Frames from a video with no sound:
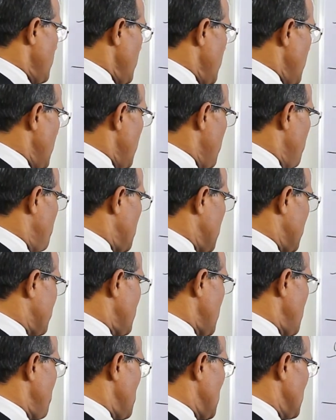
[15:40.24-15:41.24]
And for
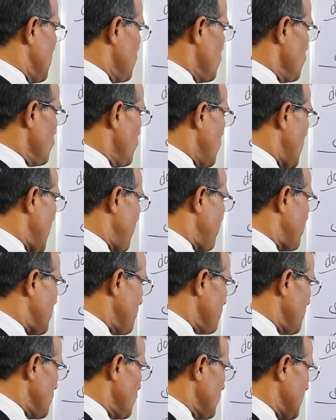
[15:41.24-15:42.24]
example, you have
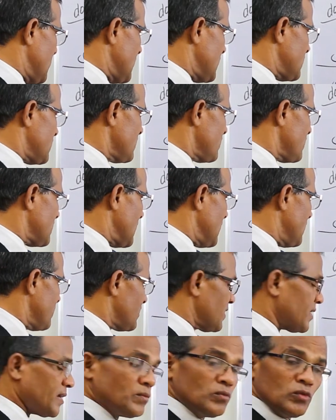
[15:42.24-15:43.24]
communication skills.
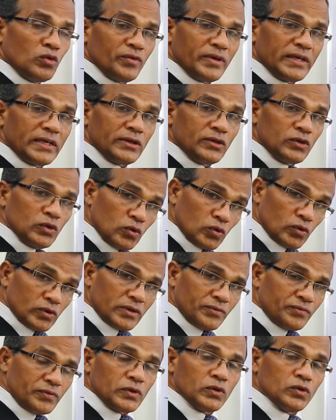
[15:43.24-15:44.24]
Removing you,
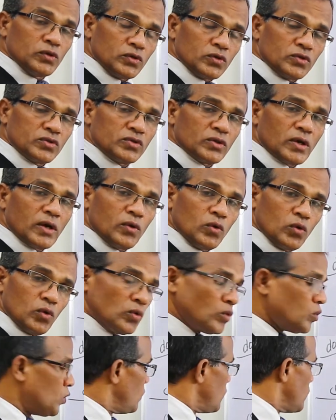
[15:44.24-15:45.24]
if you use
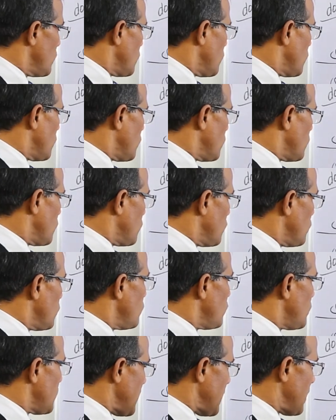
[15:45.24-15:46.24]

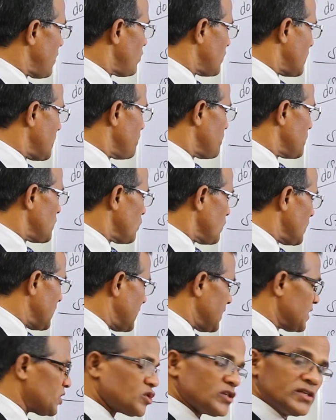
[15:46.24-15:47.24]
who have
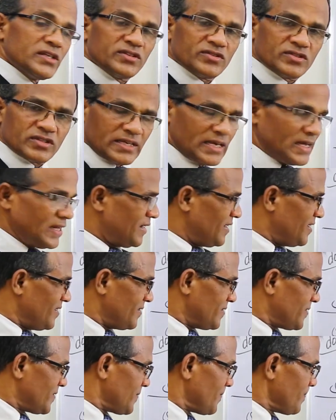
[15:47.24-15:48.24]
communication
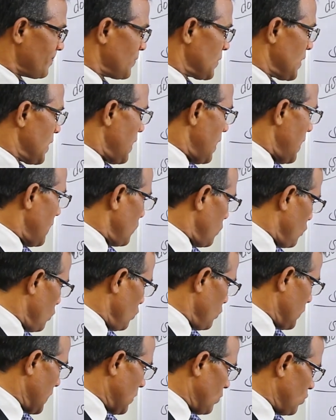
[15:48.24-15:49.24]
skills, or
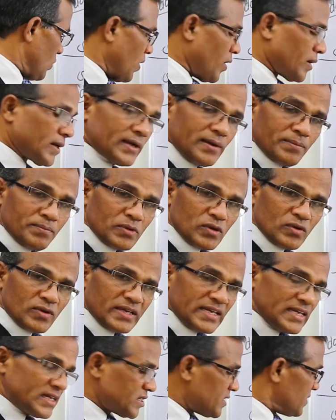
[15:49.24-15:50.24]
who have got
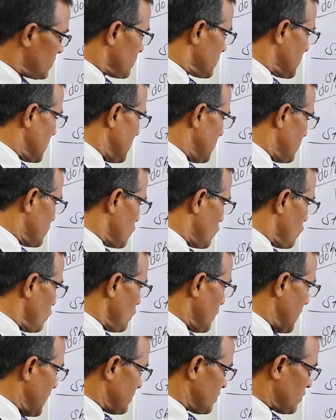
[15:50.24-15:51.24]
communication skills,
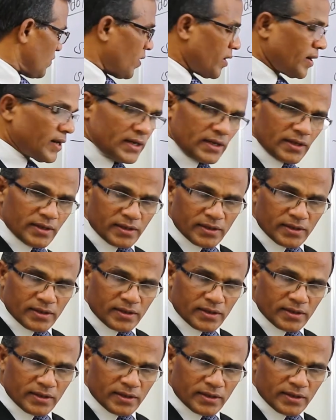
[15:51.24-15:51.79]
who has got